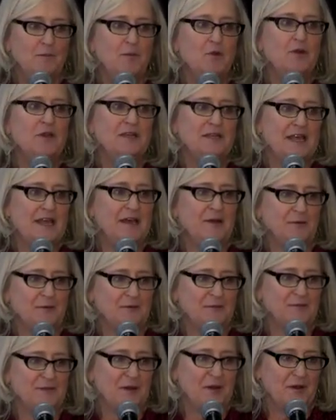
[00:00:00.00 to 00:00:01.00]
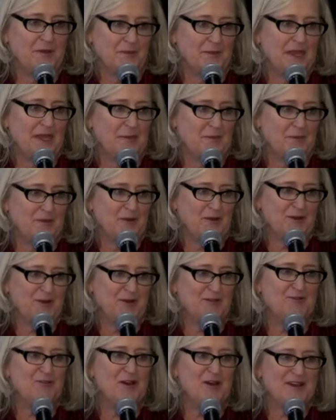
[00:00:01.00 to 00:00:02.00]
put it down on paper,
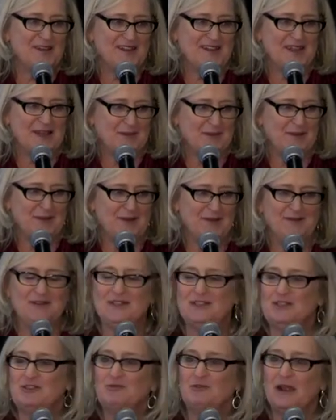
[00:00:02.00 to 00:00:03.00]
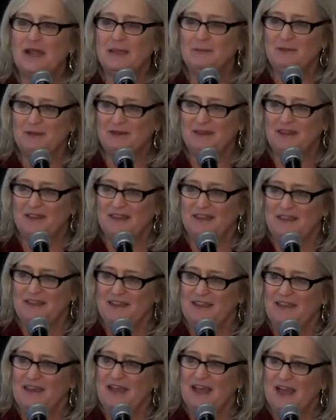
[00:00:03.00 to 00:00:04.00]
draw it up, describe it,
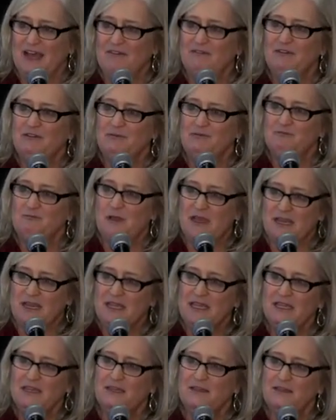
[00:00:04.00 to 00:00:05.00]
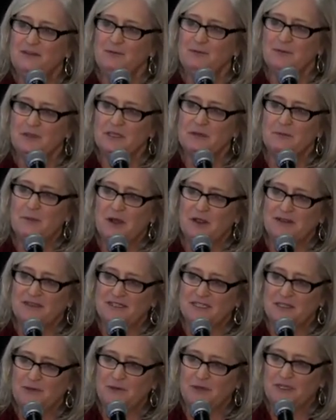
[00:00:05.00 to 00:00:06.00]
have it ready when the
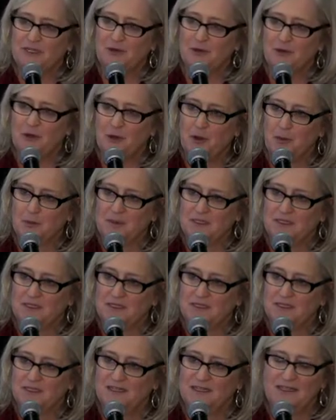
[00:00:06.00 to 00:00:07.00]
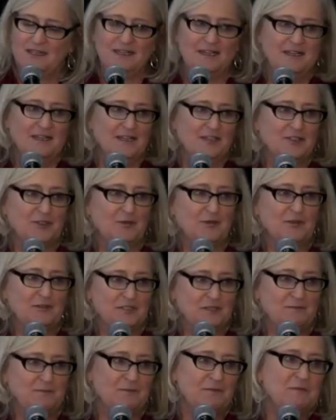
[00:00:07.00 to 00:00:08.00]
policy window opens. So
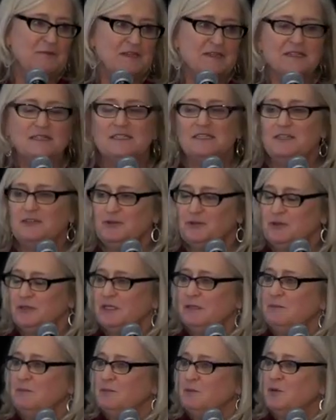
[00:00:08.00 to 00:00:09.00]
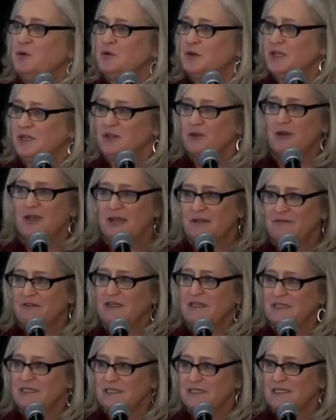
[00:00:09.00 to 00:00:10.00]
continually putting your
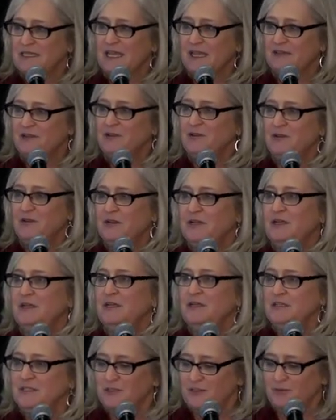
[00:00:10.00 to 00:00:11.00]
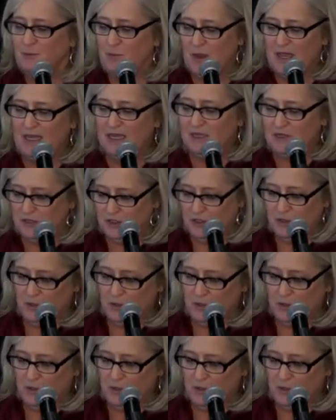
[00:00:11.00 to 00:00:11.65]
evidence together when